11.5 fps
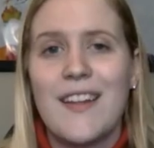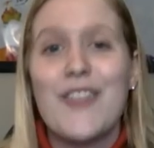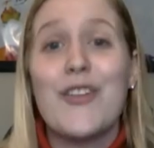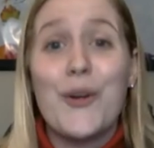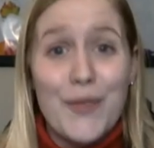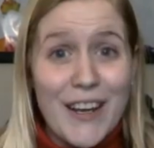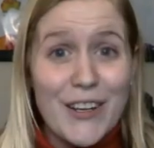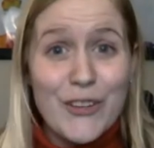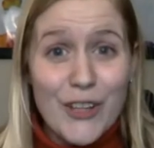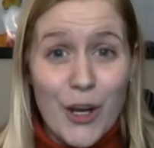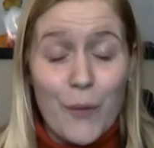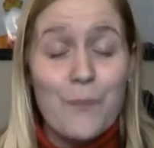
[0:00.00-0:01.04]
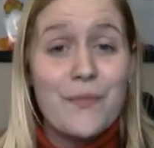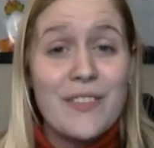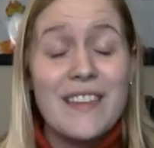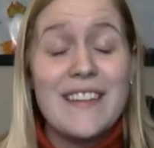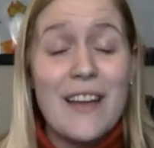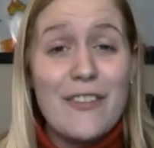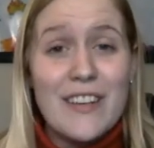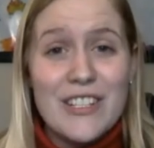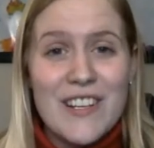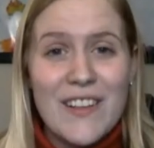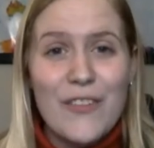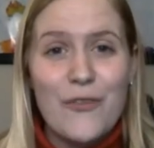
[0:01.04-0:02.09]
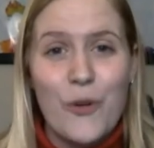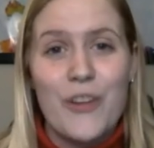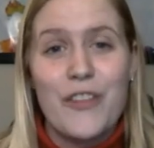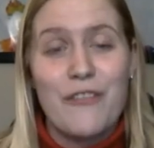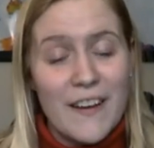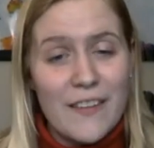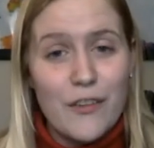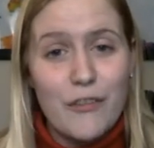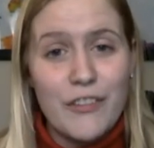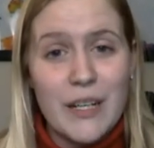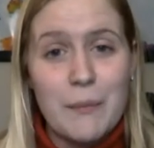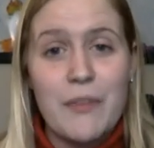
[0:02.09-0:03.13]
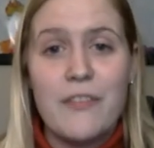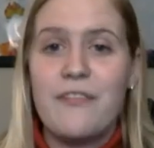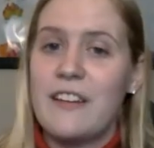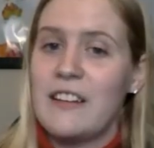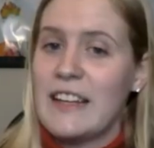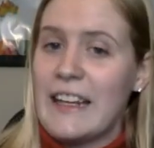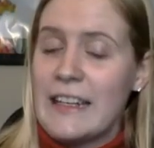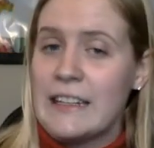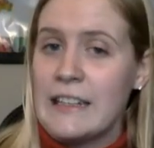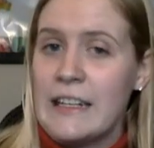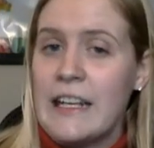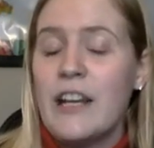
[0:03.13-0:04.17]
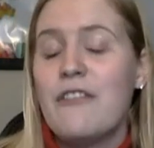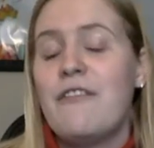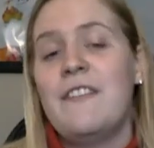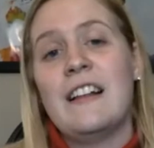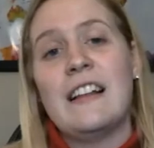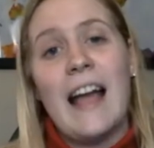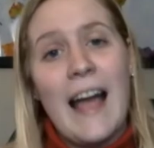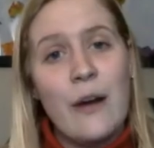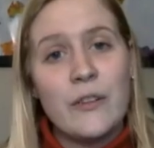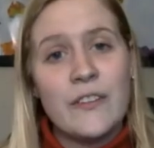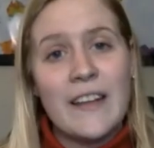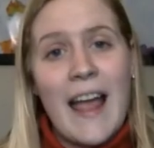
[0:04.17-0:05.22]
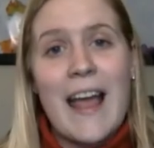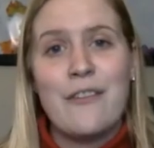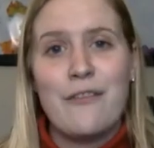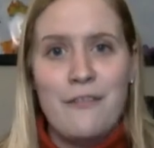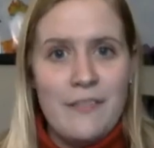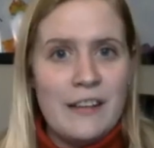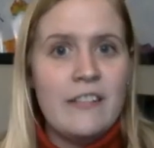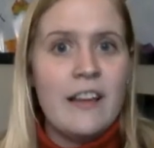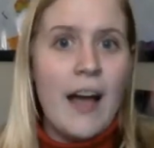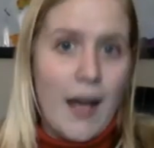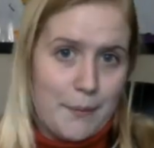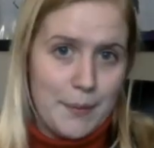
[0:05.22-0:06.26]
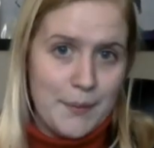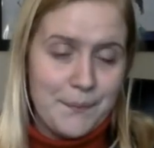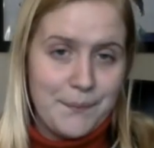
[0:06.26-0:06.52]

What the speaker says: So there you go, the definitions for the phrasal verbs fill in, fill out, and fill up.